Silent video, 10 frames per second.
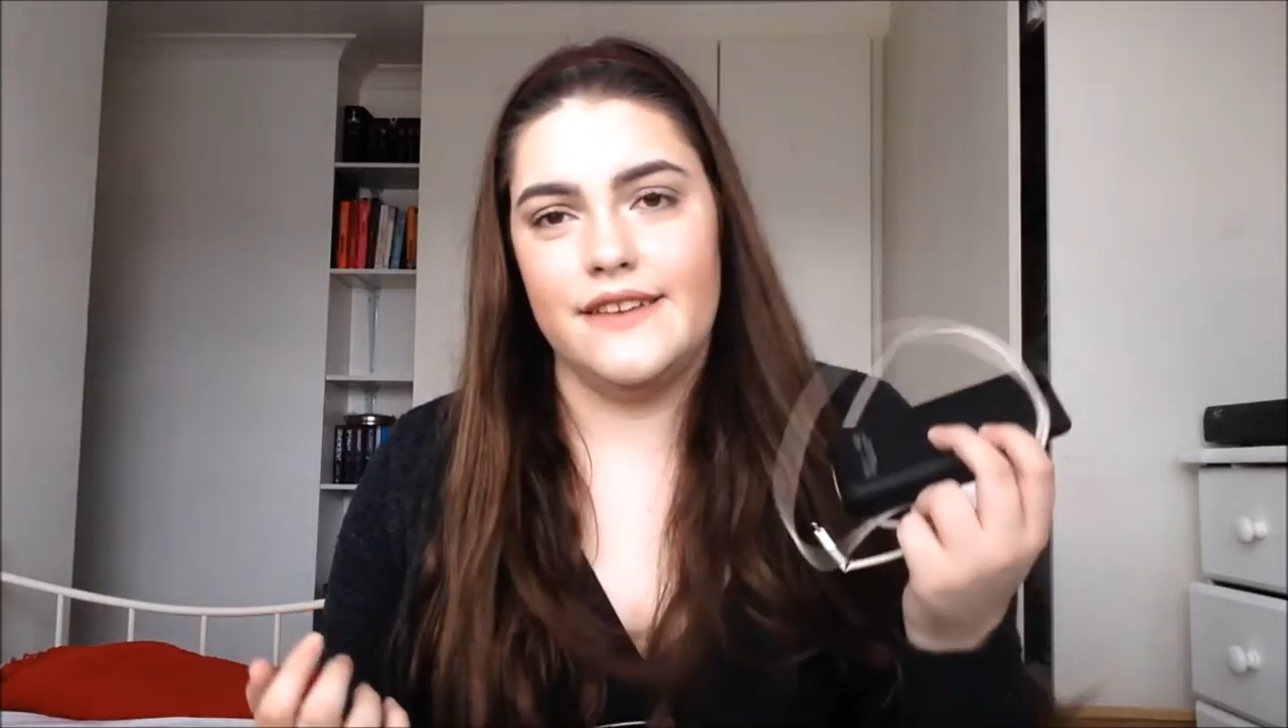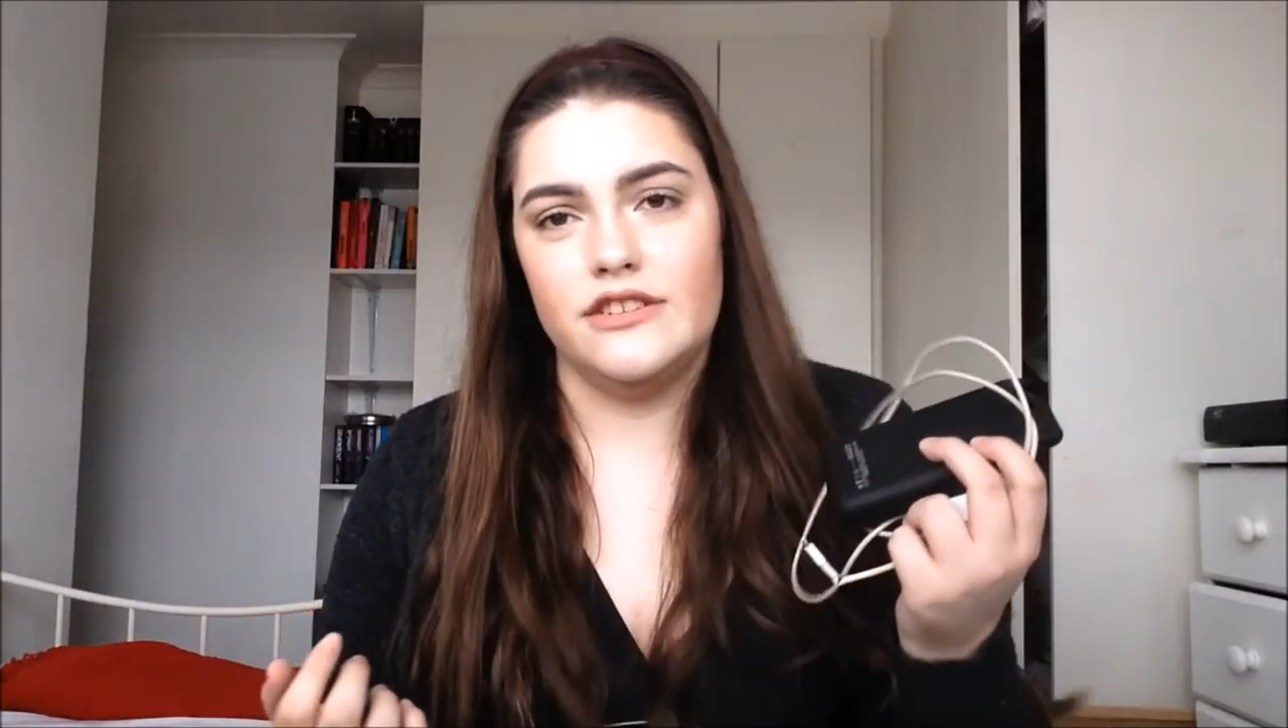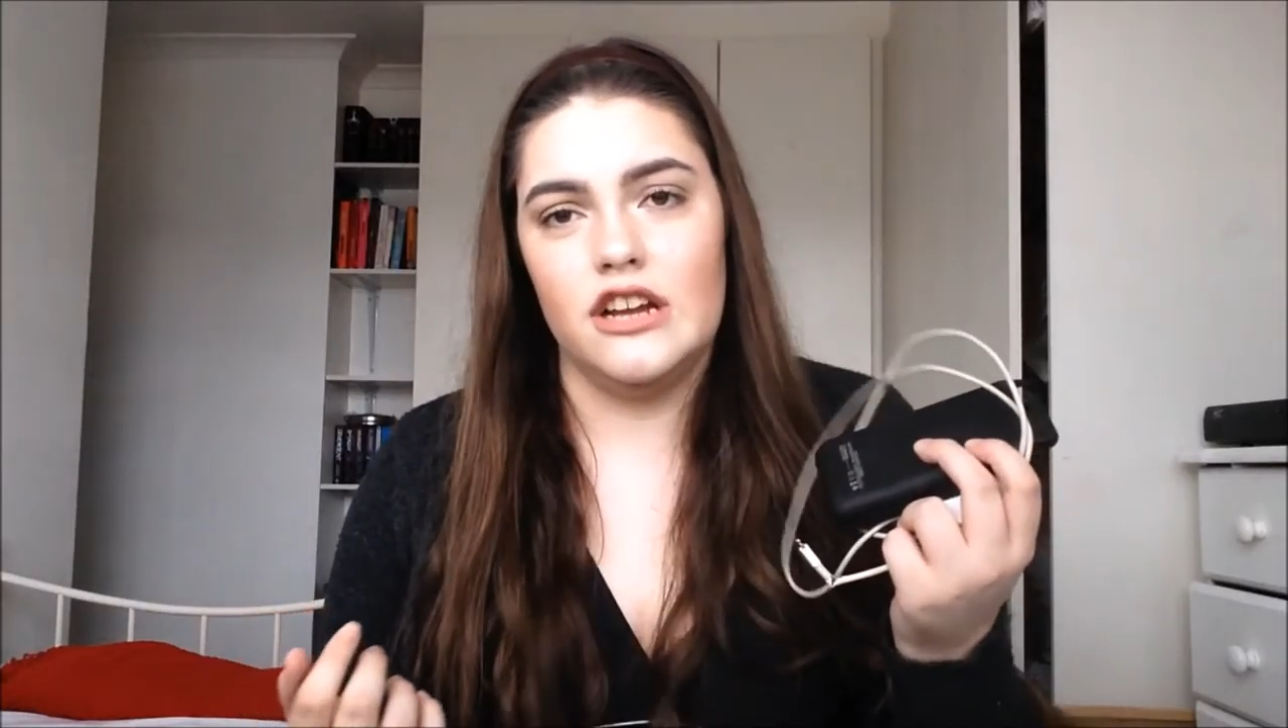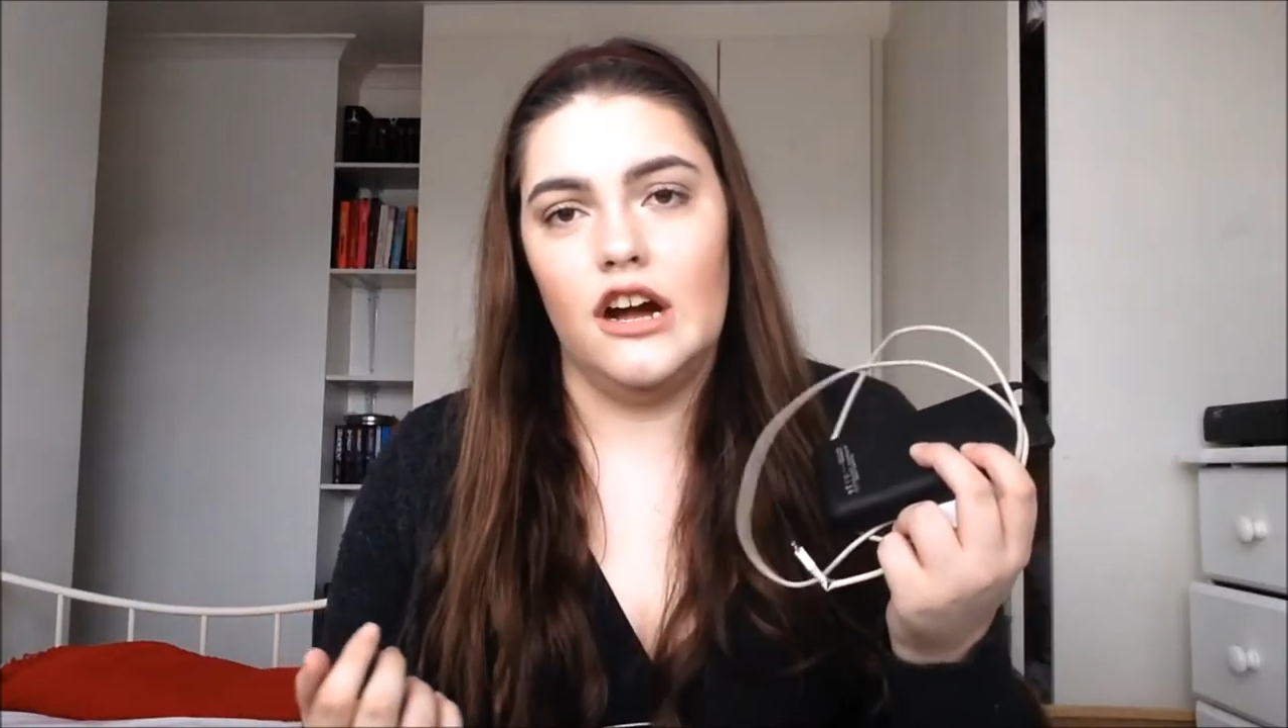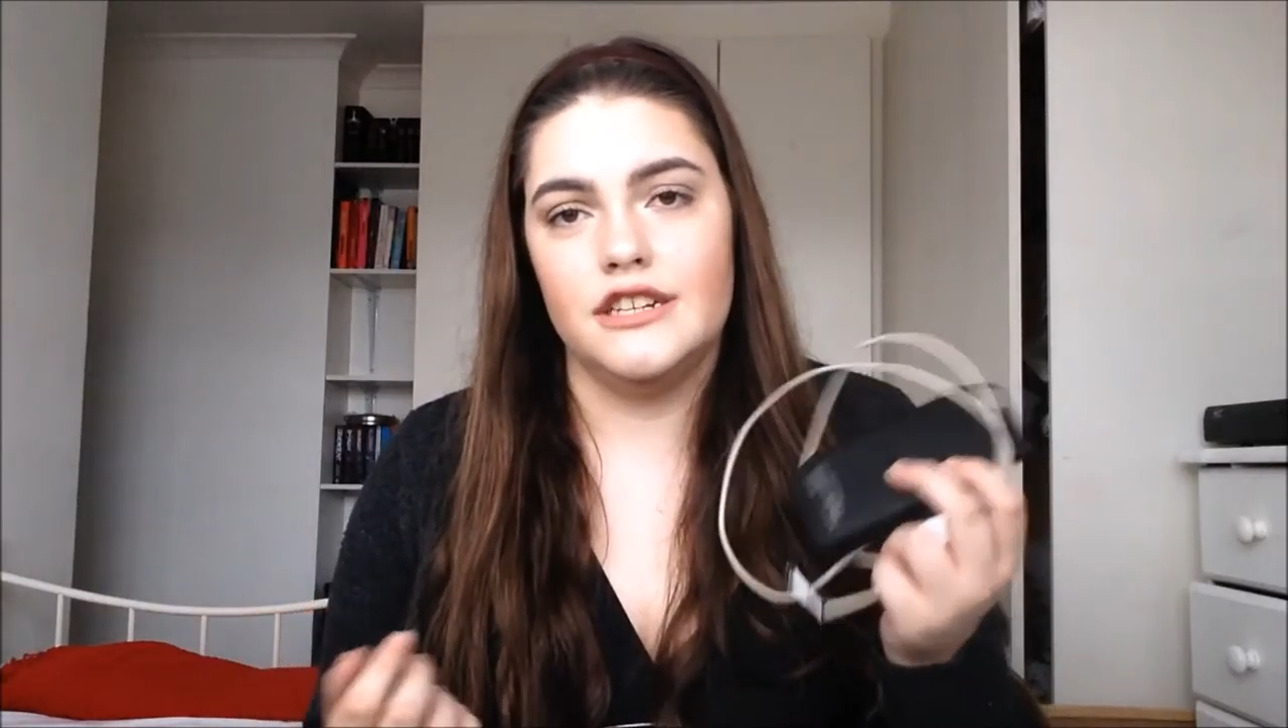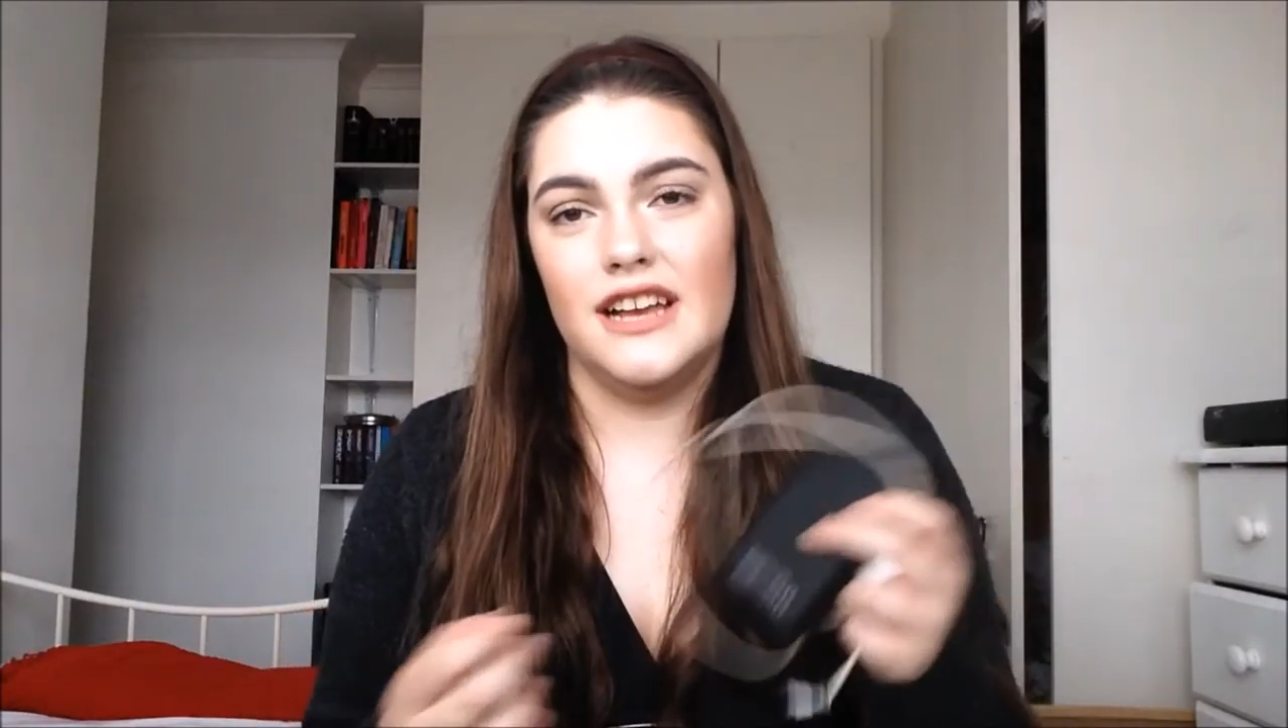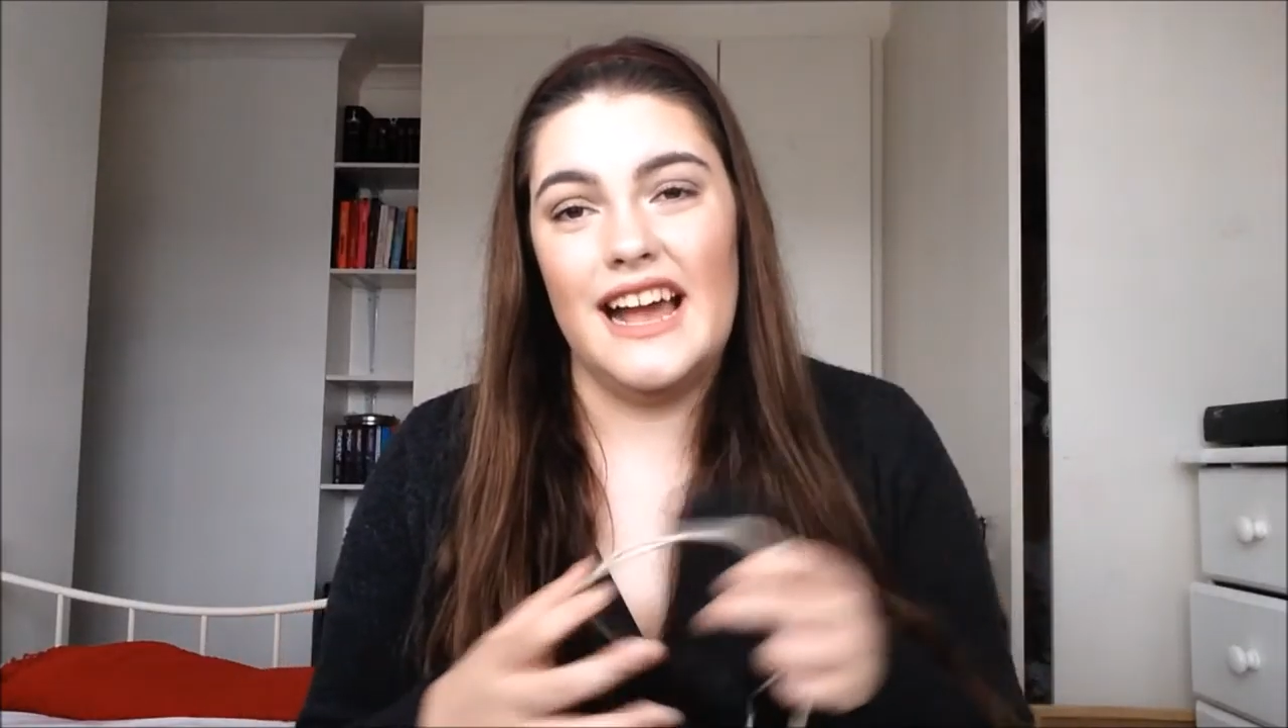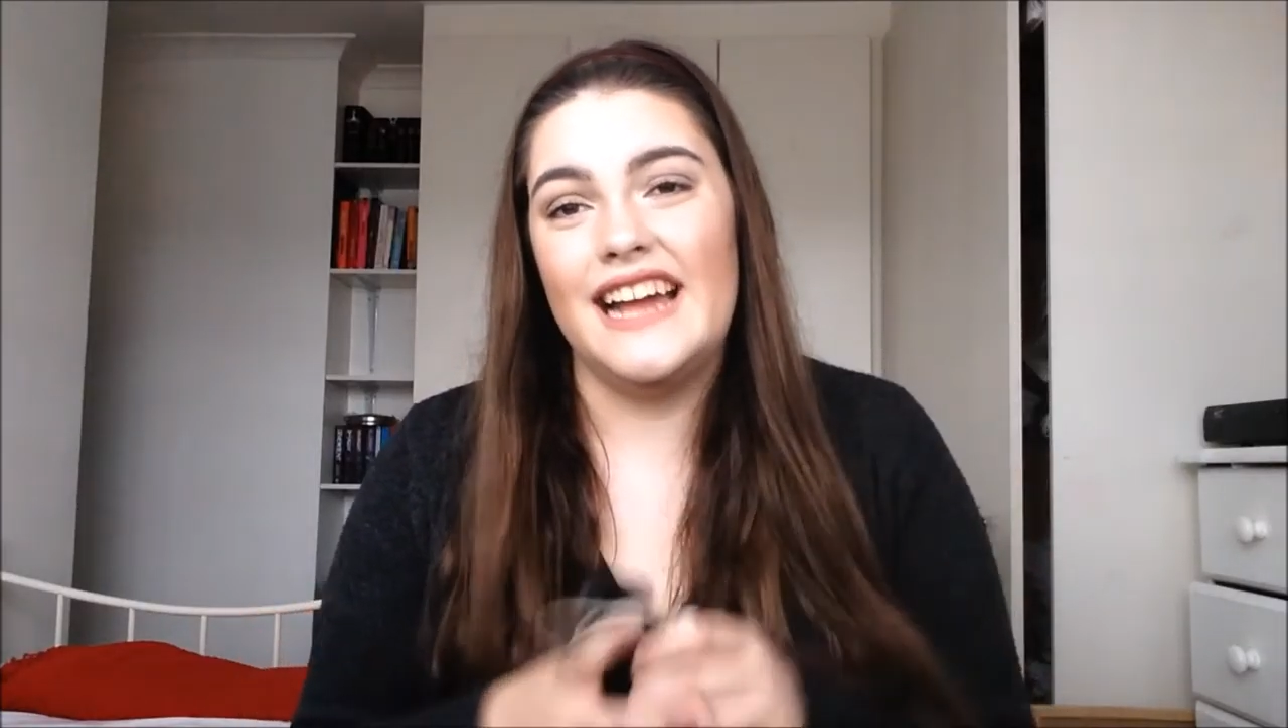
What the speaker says: have a charger